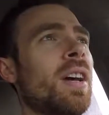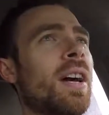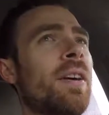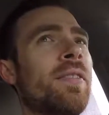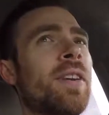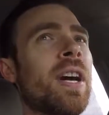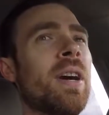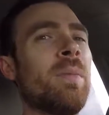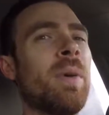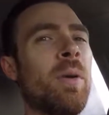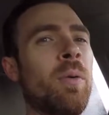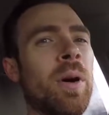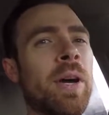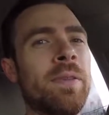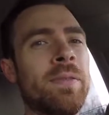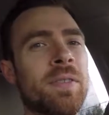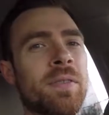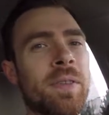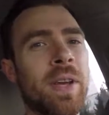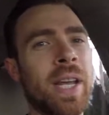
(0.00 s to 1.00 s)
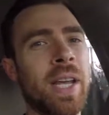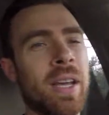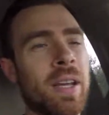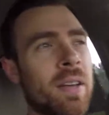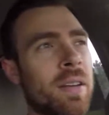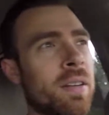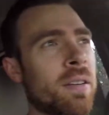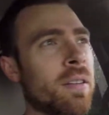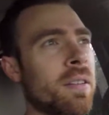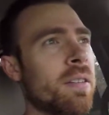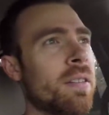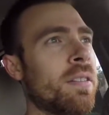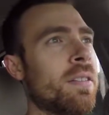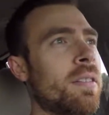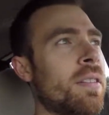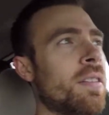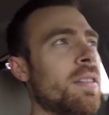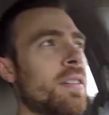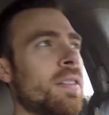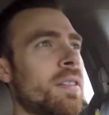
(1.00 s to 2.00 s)
I've got my wife's van,
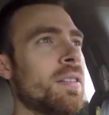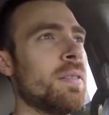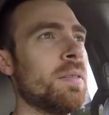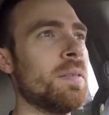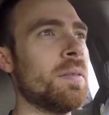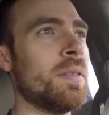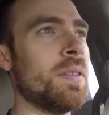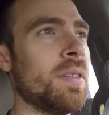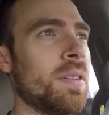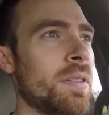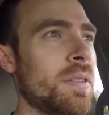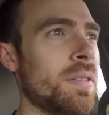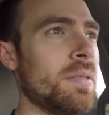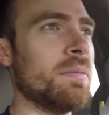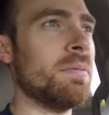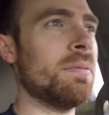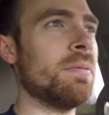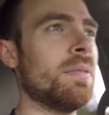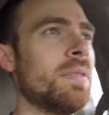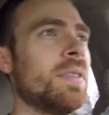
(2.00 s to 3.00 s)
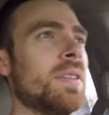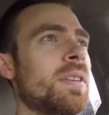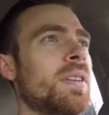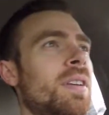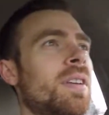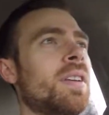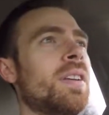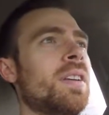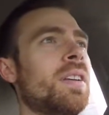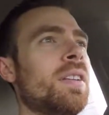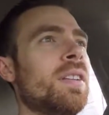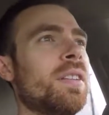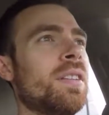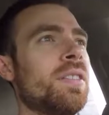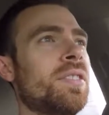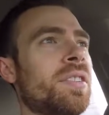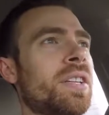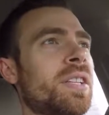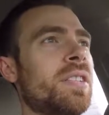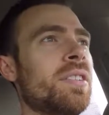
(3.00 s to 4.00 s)
the
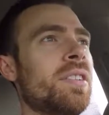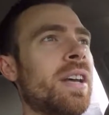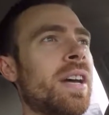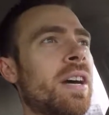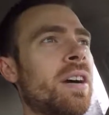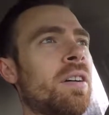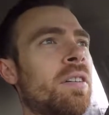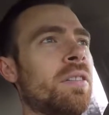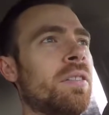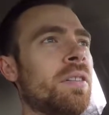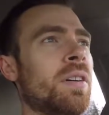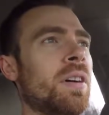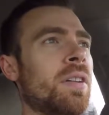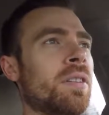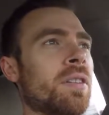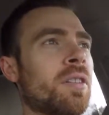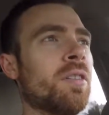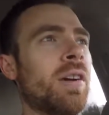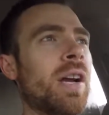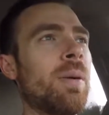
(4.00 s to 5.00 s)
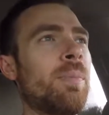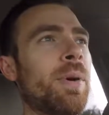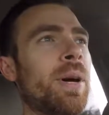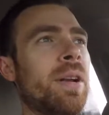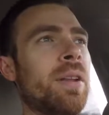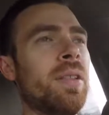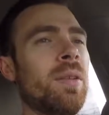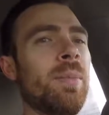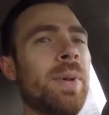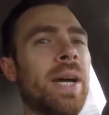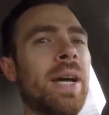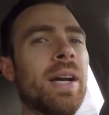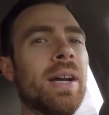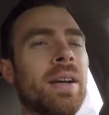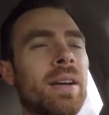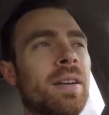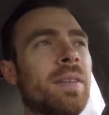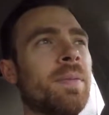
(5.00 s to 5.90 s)
seats down and all the crap out of the back,